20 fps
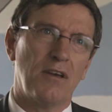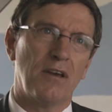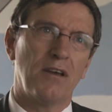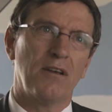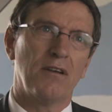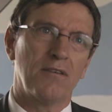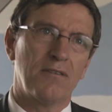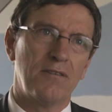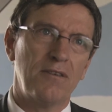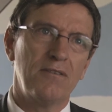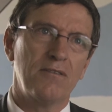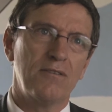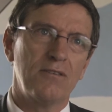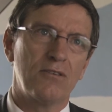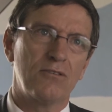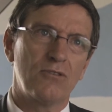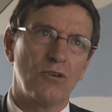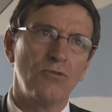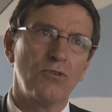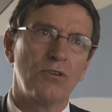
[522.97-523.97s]
And I think
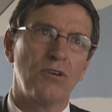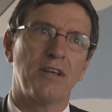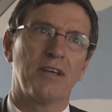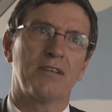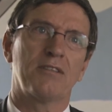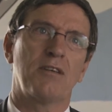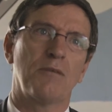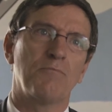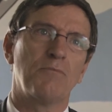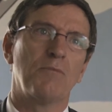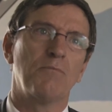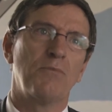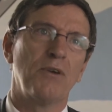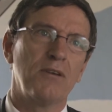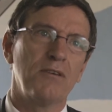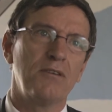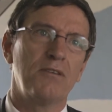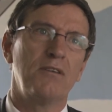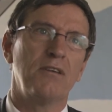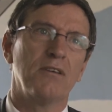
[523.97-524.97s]
this social
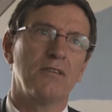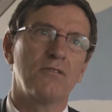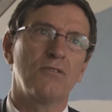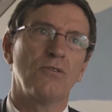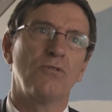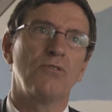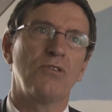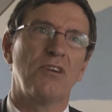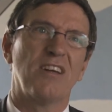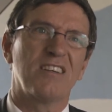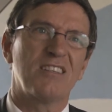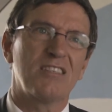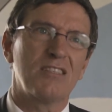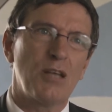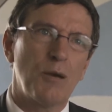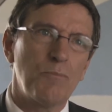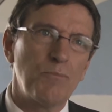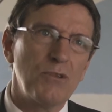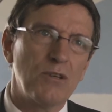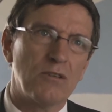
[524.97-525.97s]
acceptability and social
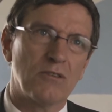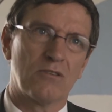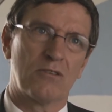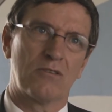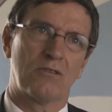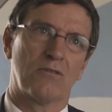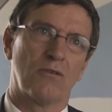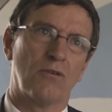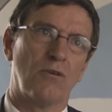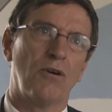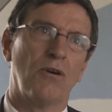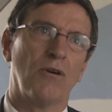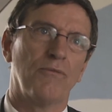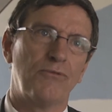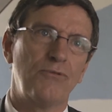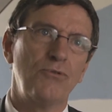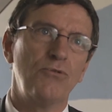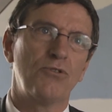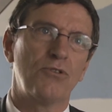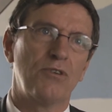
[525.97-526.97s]
acceptance of
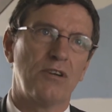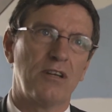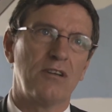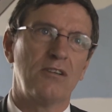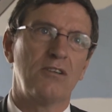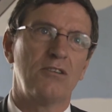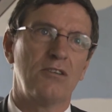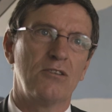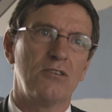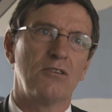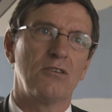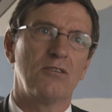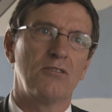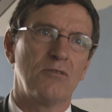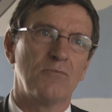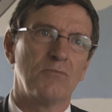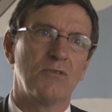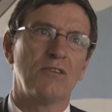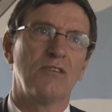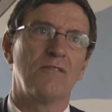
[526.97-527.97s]
future energy
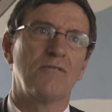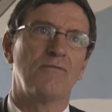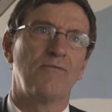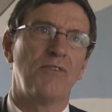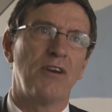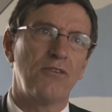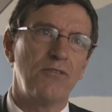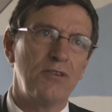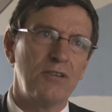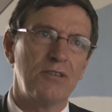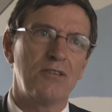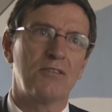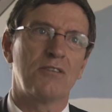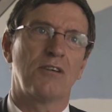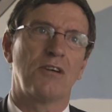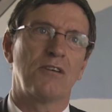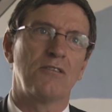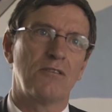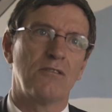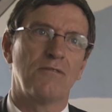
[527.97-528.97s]
systems is very
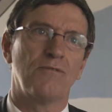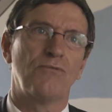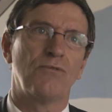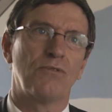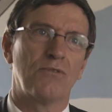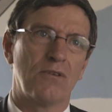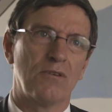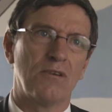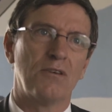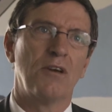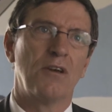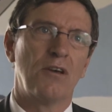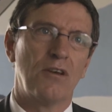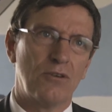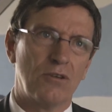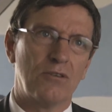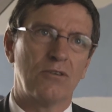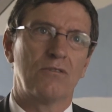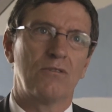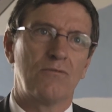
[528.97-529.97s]
decisive for
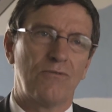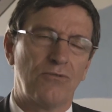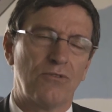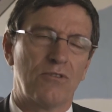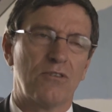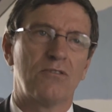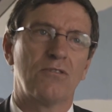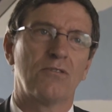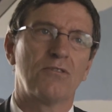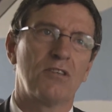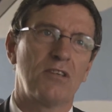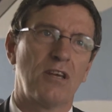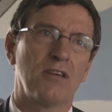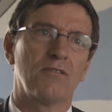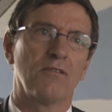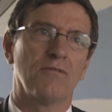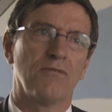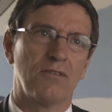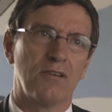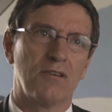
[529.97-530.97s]
the
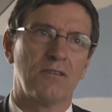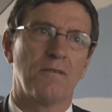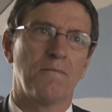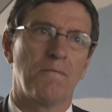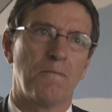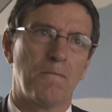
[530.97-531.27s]
success of it.